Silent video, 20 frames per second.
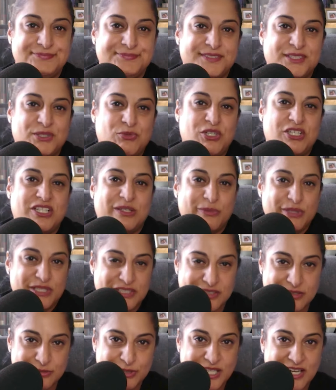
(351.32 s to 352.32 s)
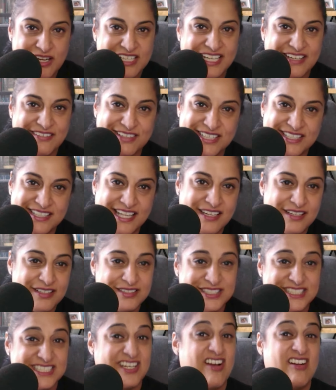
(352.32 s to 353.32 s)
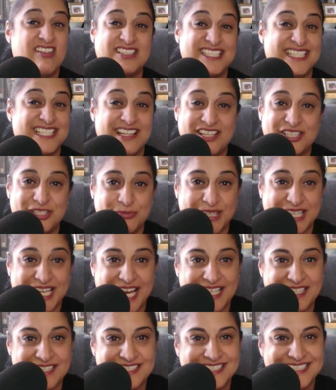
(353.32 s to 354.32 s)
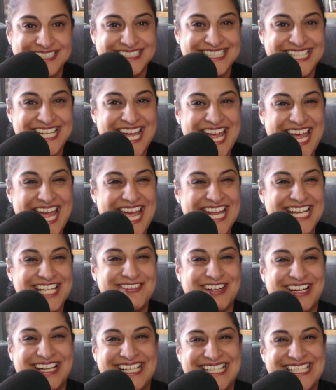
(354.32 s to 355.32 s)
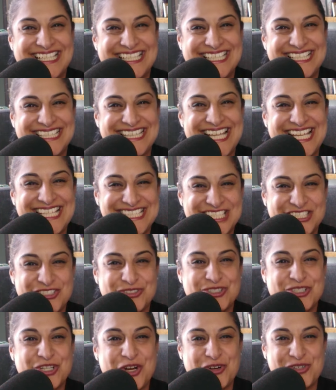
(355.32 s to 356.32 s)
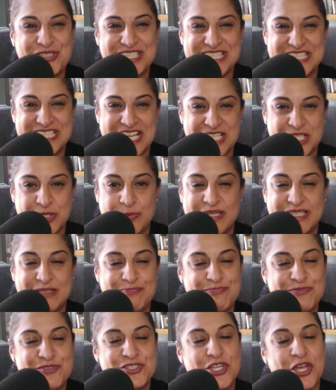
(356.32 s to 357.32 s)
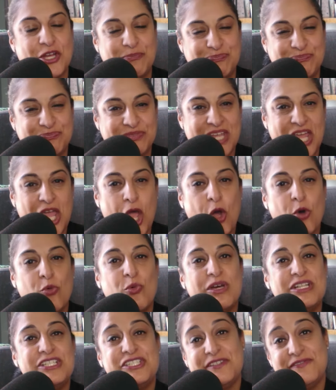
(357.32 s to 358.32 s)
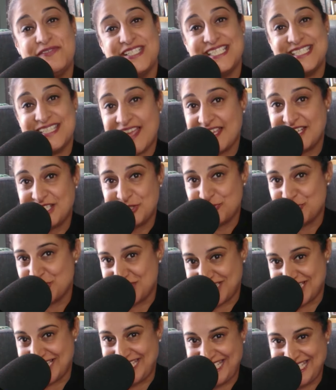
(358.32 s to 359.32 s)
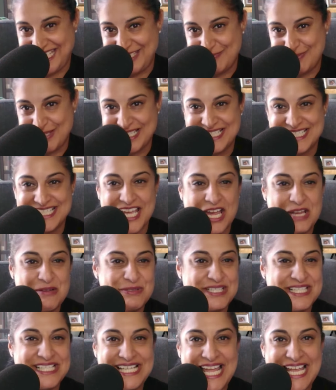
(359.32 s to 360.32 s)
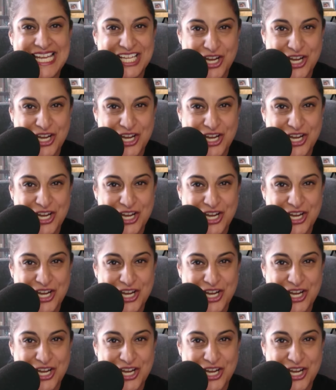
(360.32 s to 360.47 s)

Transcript: what can we do? We can't get rid of that. I can't declutter my cats. Anyway, let's go on to the next bit. So once you've decided what to keep, it's time to let